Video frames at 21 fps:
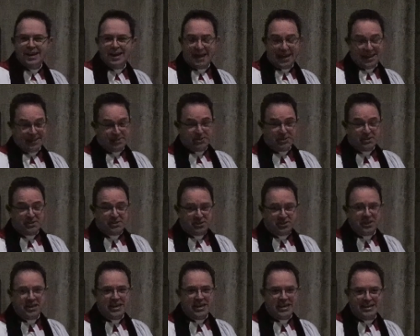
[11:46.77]
"It's a
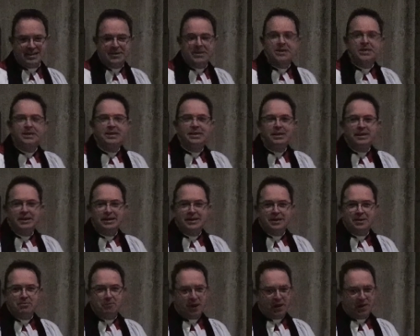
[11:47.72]
Sin"
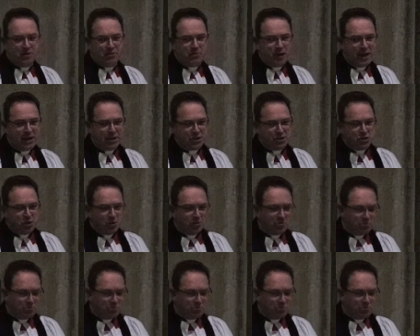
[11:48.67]
by the Pet Shop